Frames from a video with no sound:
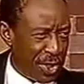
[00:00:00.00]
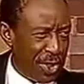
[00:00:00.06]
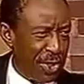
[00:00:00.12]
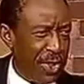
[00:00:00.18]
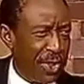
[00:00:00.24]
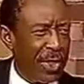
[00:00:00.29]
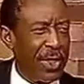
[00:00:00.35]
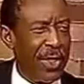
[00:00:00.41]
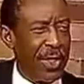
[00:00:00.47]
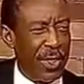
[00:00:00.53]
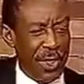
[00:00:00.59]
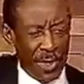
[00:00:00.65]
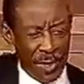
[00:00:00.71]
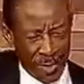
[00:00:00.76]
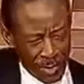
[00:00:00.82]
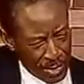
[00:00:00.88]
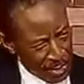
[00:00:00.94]
You
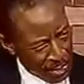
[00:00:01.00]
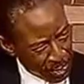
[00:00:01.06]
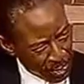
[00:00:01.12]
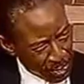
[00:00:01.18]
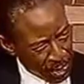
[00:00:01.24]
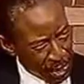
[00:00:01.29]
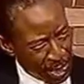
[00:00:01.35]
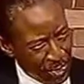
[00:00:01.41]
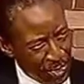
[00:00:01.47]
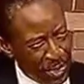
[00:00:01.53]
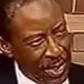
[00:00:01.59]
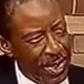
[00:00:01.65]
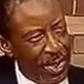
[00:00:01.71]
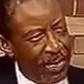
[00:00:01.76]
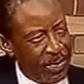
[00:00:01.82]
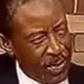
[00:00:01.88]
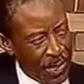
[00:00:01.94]
know, mm-hmm. this was
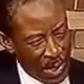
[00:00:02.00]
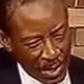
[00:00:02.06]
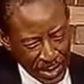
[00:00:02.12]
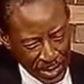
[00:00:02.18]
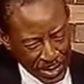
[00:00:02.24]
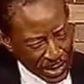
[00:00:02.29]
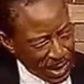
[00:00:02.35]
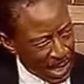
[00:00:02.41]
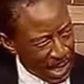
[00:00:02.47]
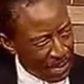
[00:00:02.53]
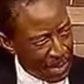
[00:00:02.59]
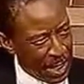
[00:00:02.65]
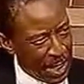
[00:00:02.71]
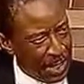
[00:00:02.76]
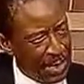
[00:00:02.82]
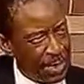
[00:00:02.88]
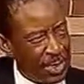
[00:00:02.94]
agreed and this calmed
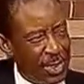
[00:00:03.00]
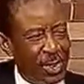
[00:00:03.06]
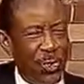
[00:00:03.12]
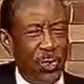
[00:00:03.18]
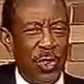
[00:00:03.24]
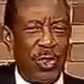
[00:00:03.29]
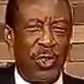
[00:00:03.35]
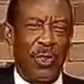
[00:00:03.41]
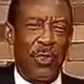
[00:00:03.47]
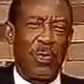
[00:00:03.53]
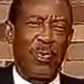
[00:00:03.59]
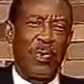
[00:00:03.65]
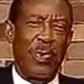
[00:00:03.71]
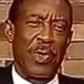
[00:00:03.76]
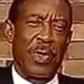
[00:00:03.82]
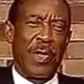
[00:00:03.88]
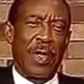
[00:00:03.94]
down the situation. Mm.